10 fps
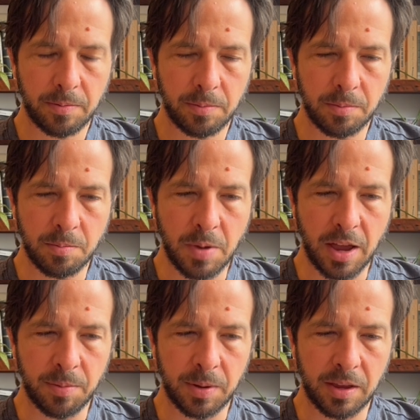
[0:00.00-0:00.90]

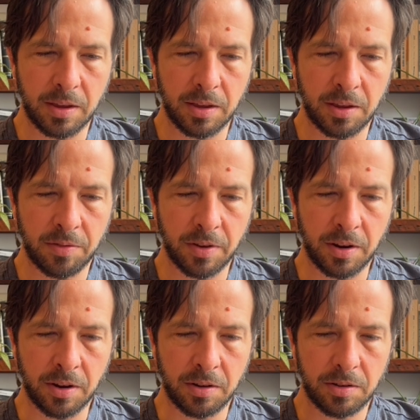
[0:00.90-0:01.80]
maybe
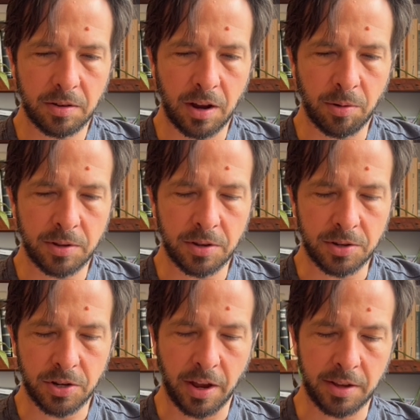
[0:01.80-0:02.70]
even I would
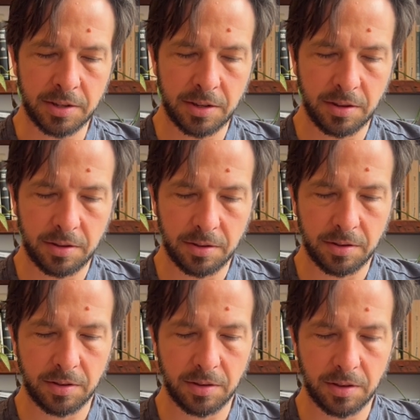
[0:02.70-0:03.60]
suggest
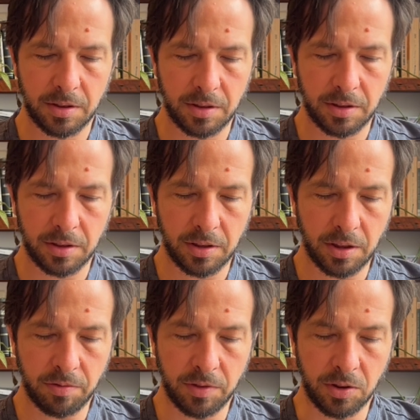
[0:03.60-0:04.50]

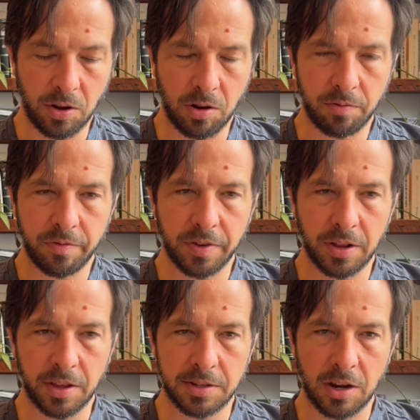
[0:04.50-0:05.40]
if you don't
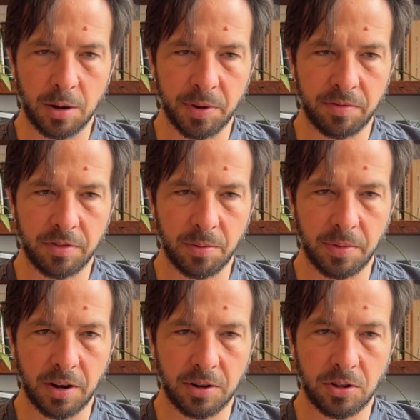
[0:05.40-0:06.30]
feel it's coming from
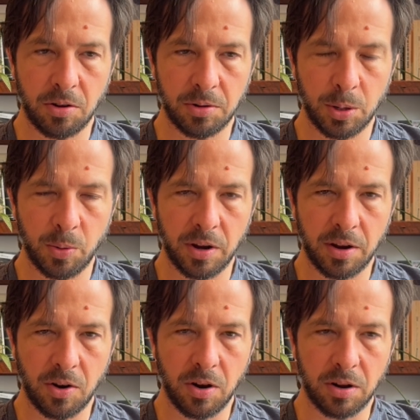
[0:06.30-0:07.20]
there, don't do it
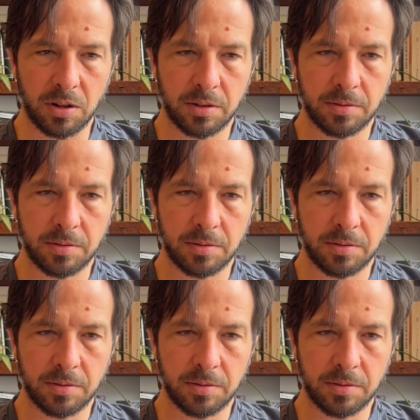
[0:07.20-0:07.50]
at all,